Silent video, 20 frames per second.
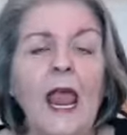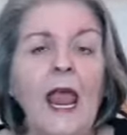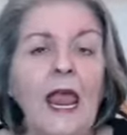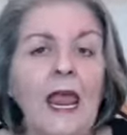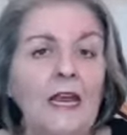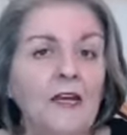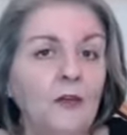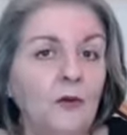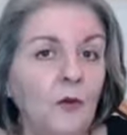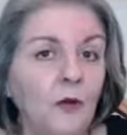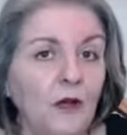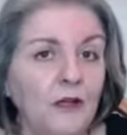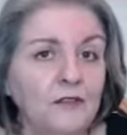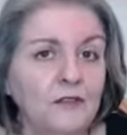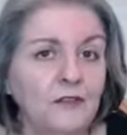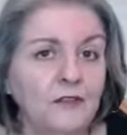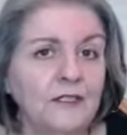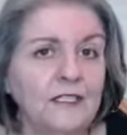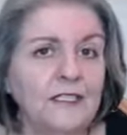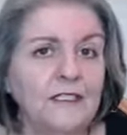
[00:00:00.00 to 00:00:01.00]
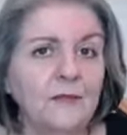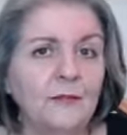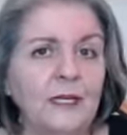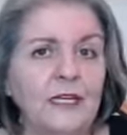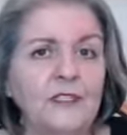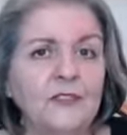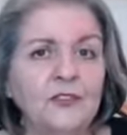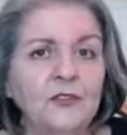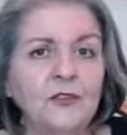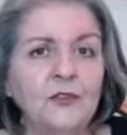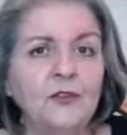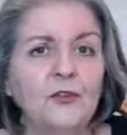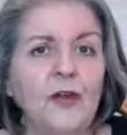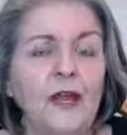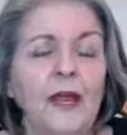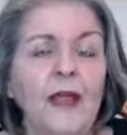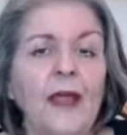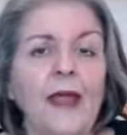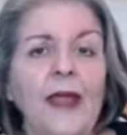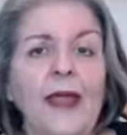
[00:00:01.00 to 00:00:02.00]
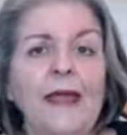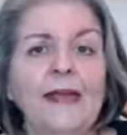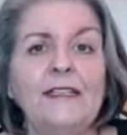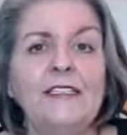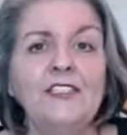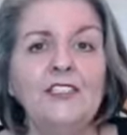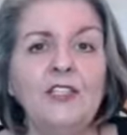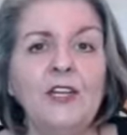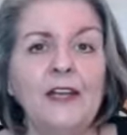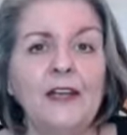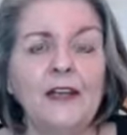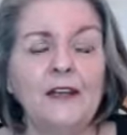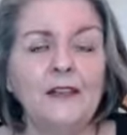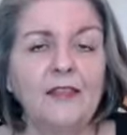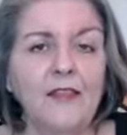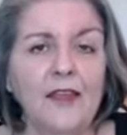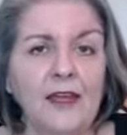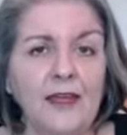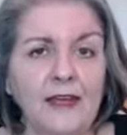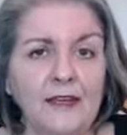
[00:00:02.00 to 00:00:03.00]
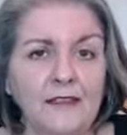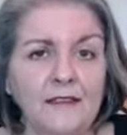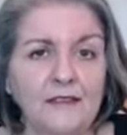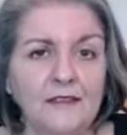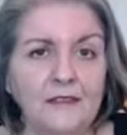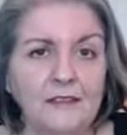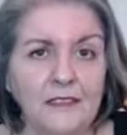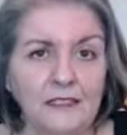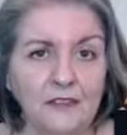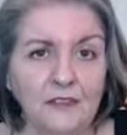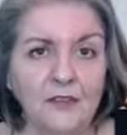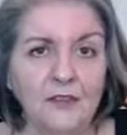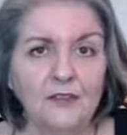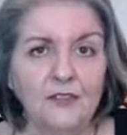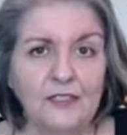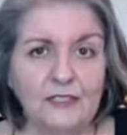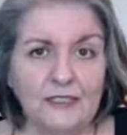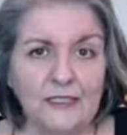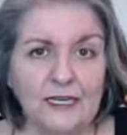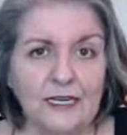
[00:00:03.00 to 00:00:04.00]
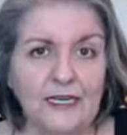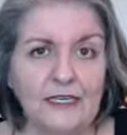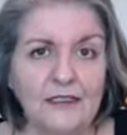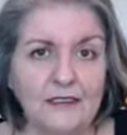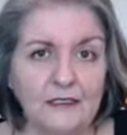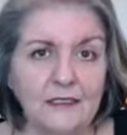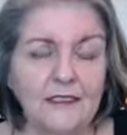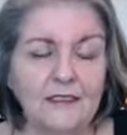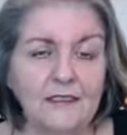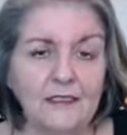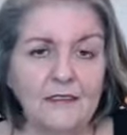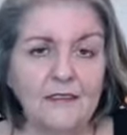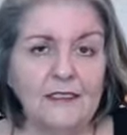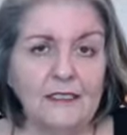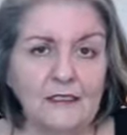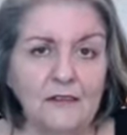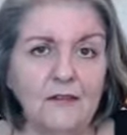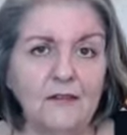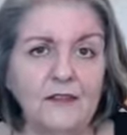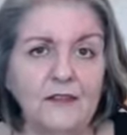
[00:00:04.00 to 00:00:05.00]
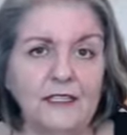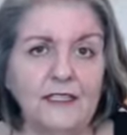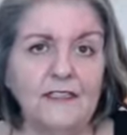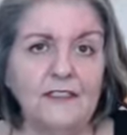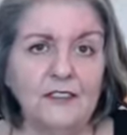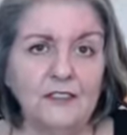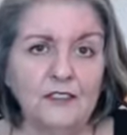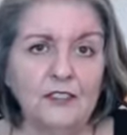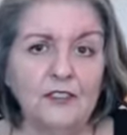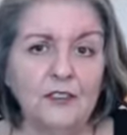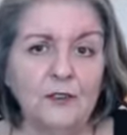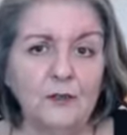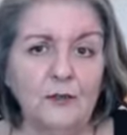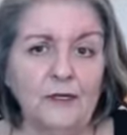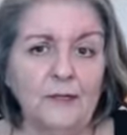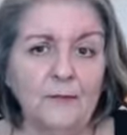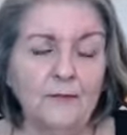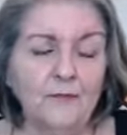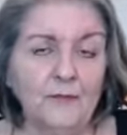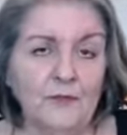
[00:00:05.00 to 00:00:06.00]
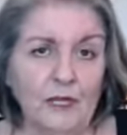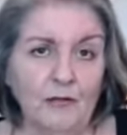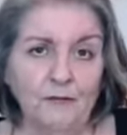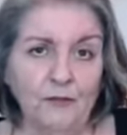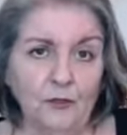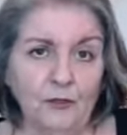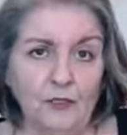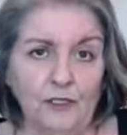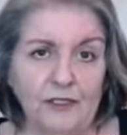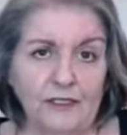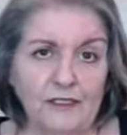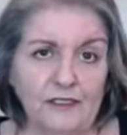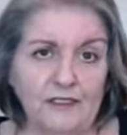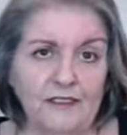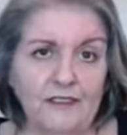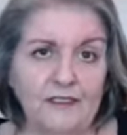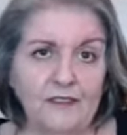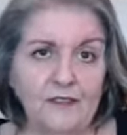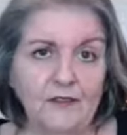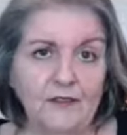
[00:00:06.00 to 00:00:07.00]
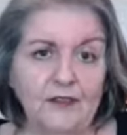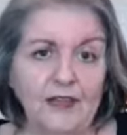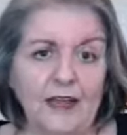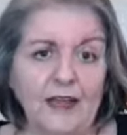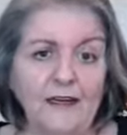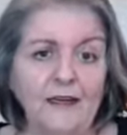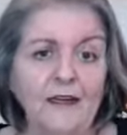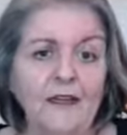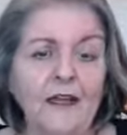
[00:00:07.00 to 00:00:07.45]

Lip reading: and you also need to make sure and check that in your state it's a legal thing to do if you're going to consider that.